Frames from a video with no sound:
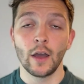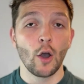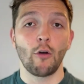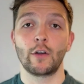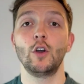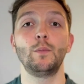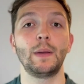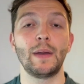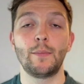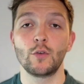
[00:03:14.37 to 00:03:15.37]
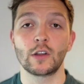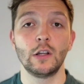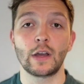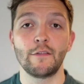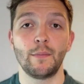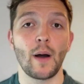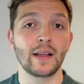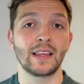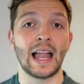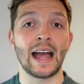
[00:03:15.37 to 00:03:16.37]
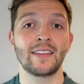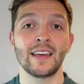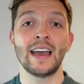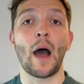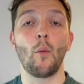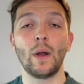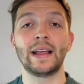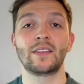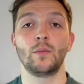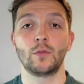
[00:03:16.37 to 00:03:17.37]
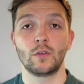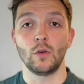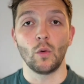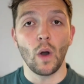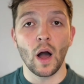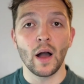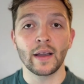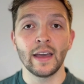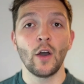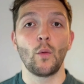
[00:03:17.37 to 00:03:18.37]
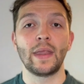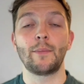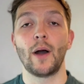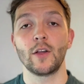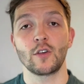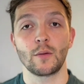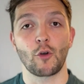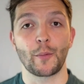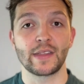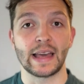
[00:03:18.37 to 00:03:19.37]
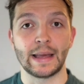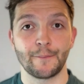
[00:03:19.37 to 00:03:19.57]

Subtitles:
Or it could be people just looking for buy-to-lets and willing to do the work when they purchase the property.